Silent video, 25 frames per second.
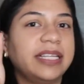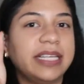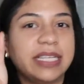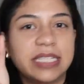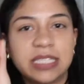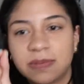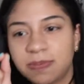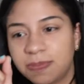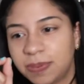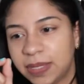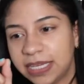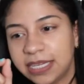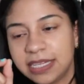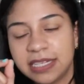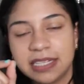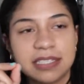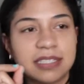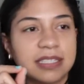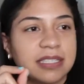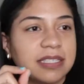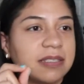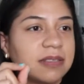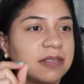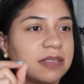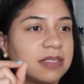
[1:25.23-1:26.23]
This
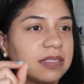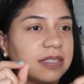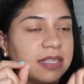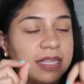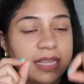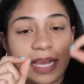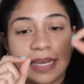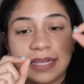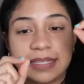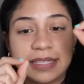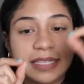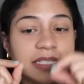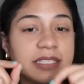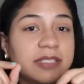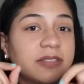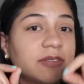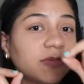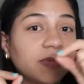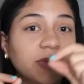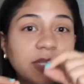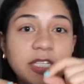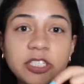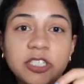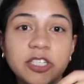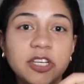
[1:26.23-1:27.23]
piece is like, this
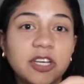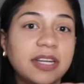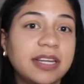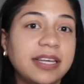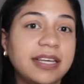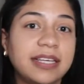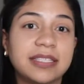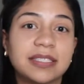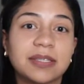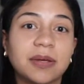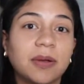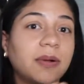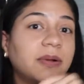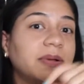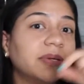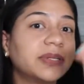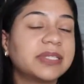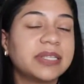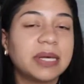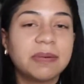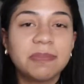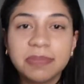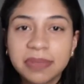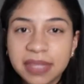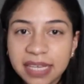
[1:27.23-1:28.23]
region is called
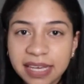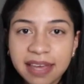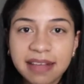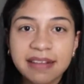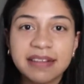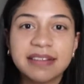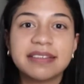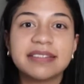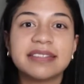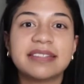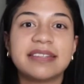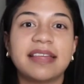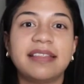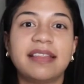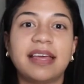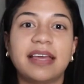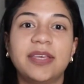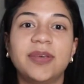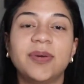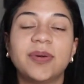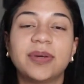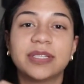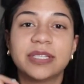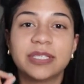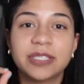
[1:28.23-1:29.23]
something else, and
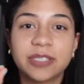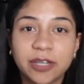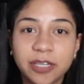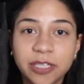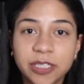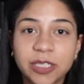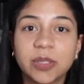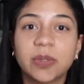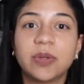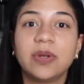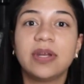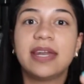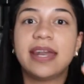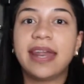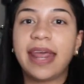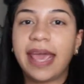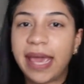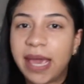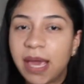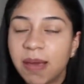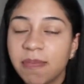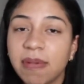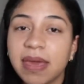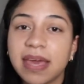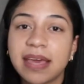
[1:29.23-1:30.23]
then you can start to
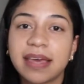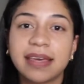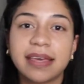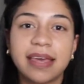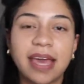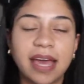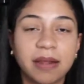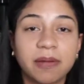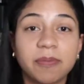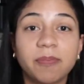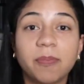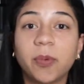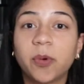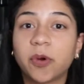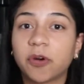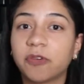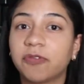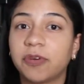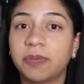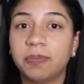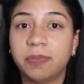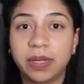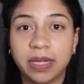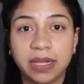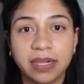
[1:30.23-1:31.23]
name and get more
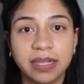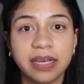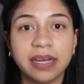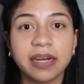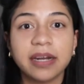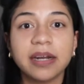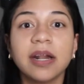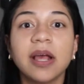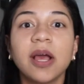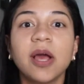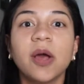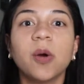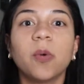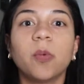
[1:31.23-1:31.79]
familiar